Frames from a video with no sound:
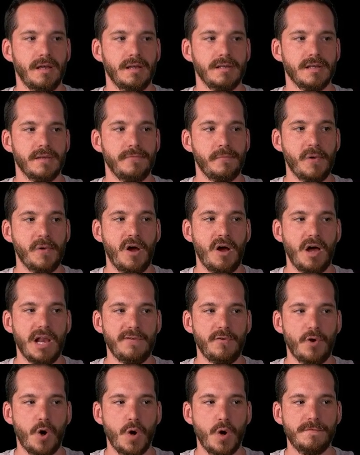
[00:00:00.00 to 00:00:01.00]
So from a
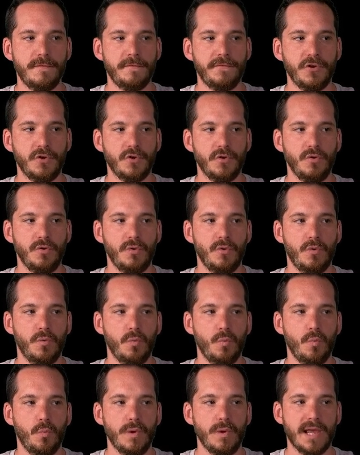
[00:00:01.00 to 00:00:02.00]
high-level overview,
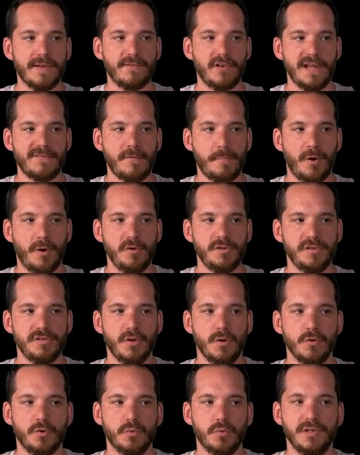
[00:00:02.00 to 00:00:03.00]
we have another Post-it
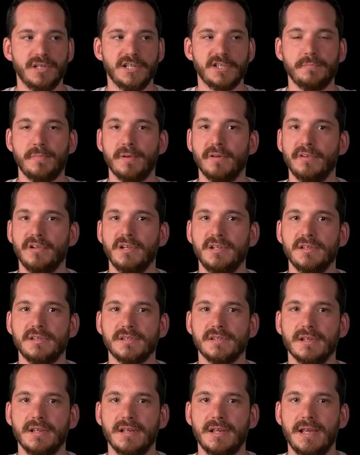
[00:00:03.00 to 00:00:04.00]
note called
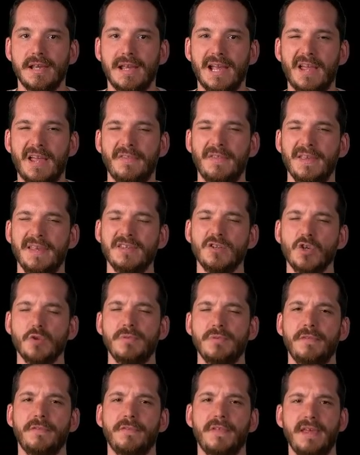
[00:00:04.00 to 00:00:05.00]
experience. And these could
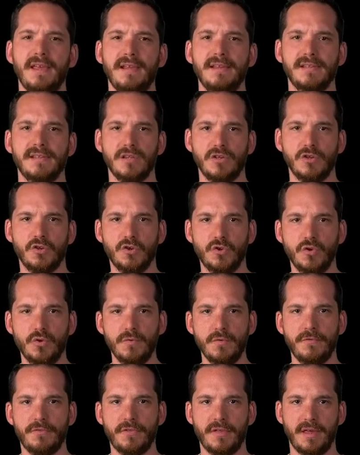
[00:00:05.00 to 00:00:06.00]
be things that you
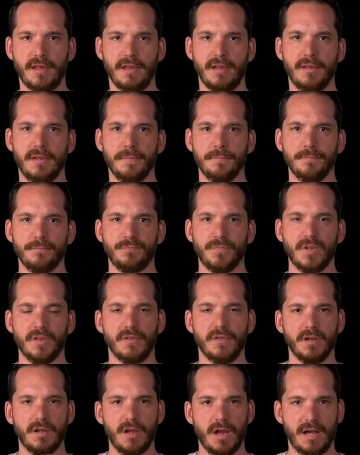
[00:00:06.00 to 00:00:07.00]
think
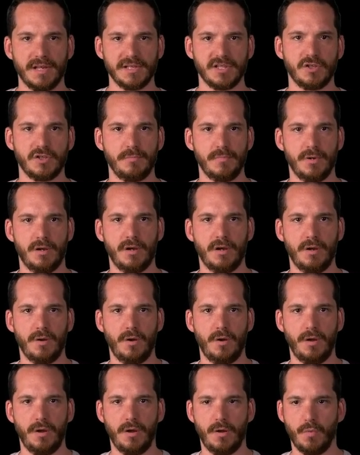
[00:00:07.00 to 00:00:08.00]
the customer
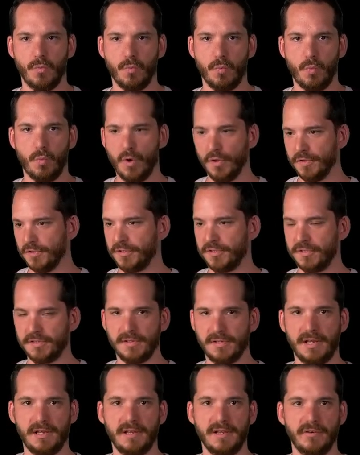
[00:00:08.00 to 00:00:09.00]

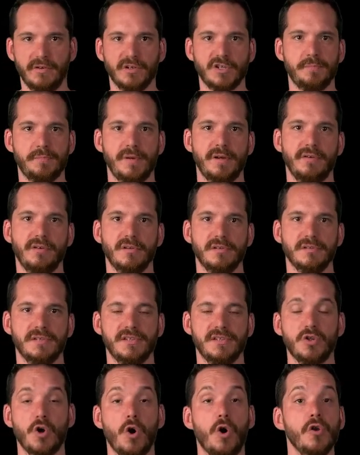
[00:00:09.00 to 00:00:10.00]
wants in their experience.
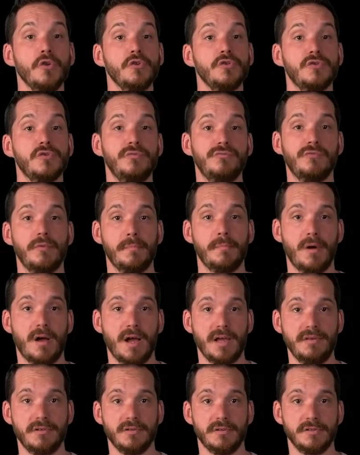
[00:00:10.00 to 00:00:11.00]
It's constant
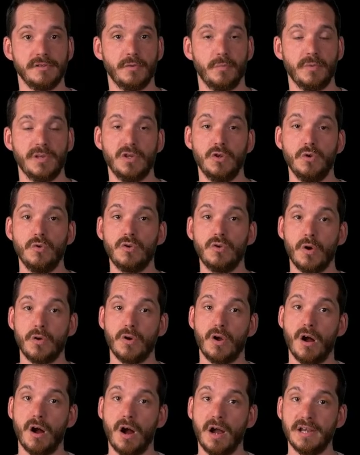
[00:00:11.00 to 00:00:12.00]
reminders. So when you go
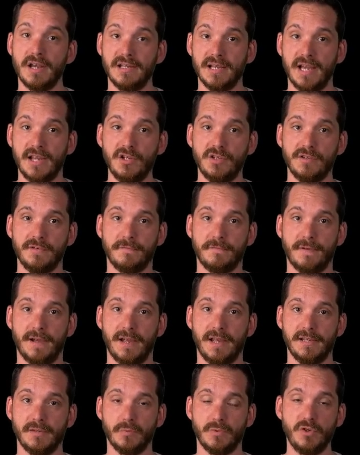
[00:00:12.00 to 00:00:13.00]
to ideation
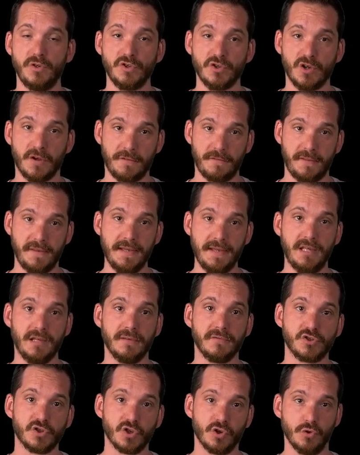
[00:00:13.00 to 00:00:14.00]
phase, when you start thinking
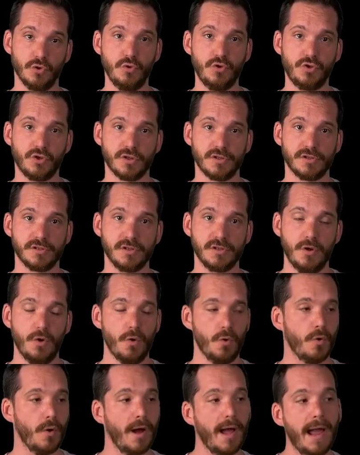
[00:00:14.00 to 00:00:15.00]
of solutions
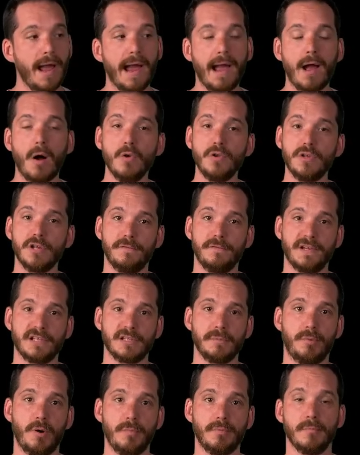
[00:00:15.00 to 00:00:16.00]
or how you're going to fix the
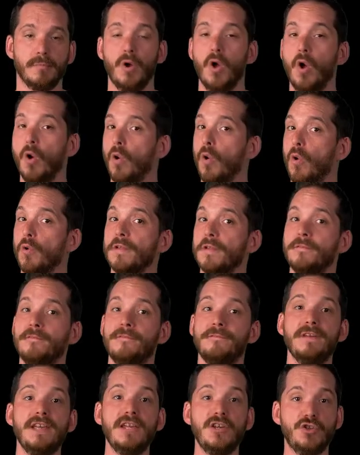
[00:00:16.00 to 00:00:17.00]
problem or the
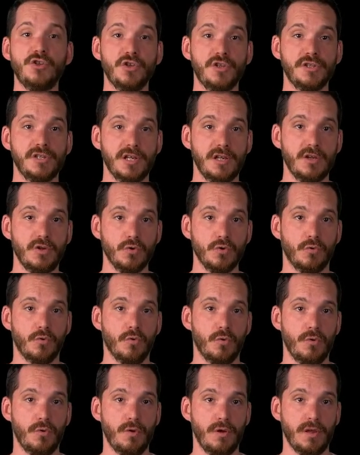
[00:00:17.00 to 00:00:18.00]
features in
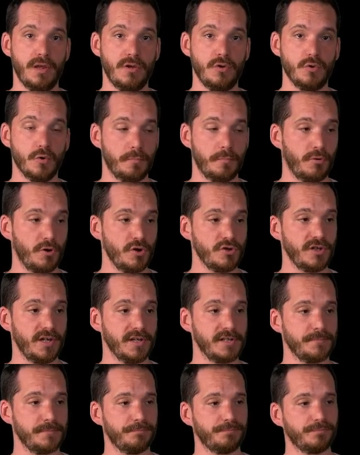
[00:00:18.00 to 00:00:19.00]
your
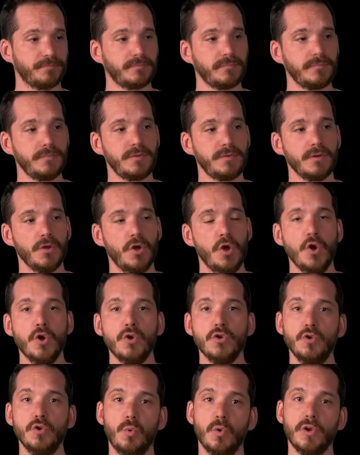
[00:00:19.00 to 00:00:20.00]
project,
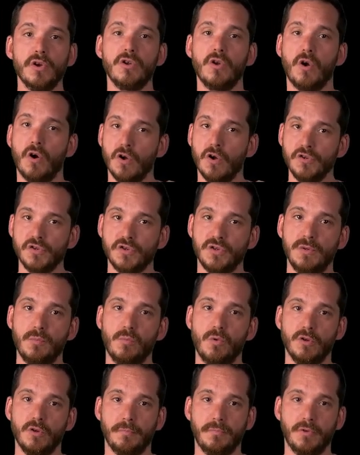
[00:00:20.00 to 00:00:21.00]
you want to
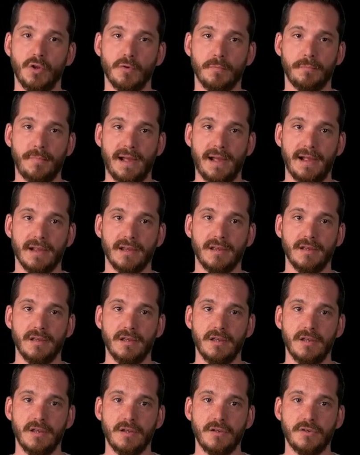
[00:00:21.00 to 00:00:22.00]
constantly look back
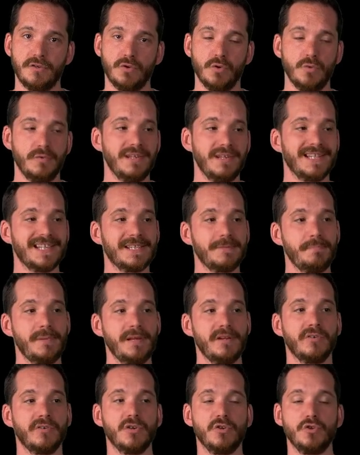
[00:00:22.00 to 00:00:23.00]
to the
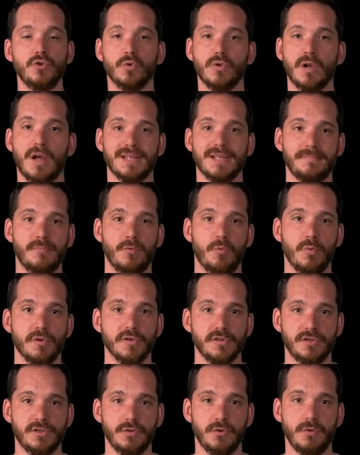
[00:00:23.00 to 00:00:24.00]
experience your customer
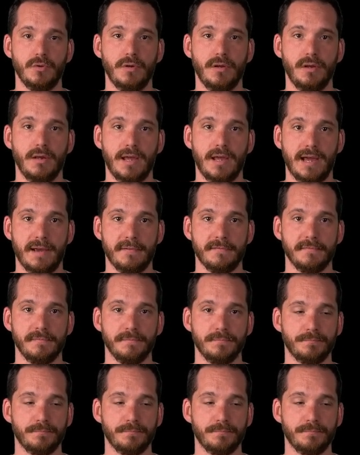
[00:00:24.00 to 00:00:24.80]
wants to have.